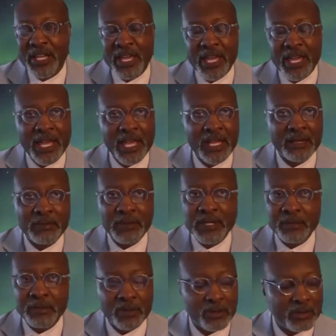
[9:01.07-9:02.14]
and
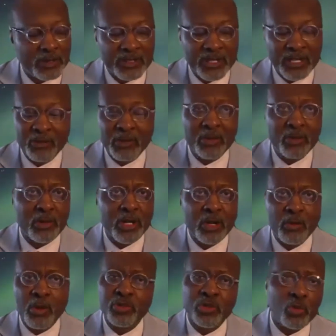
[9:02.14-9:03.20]
people would, well,
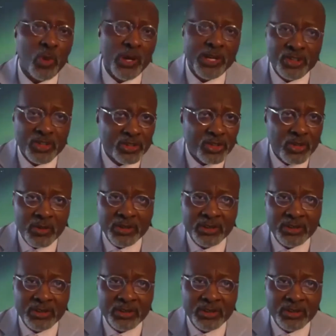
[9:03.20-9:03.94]
so what did you do at